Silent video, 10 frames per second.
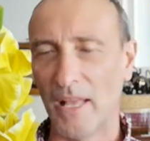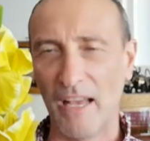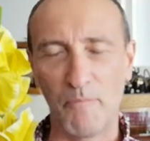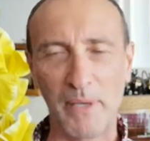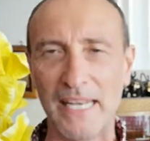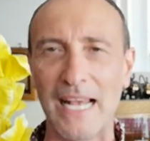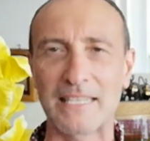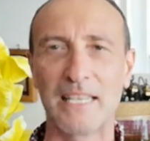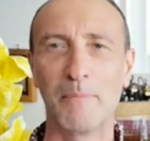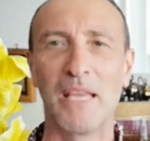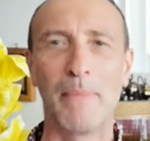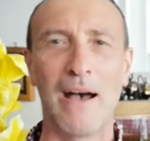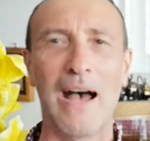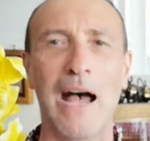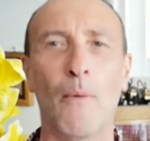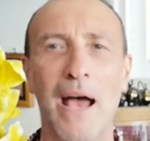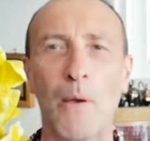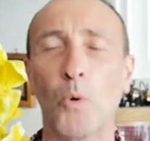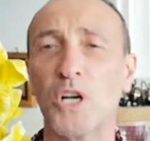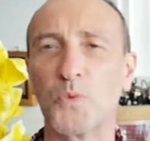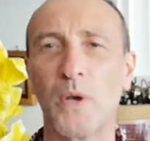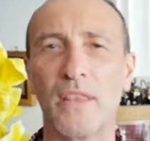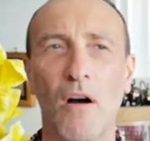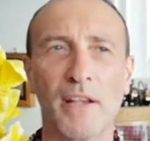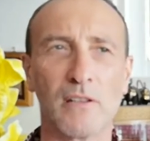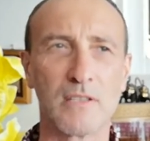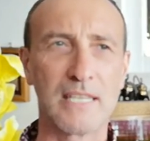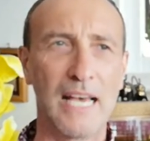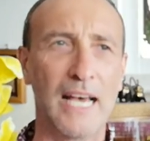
have been asking me about how I worked with oils,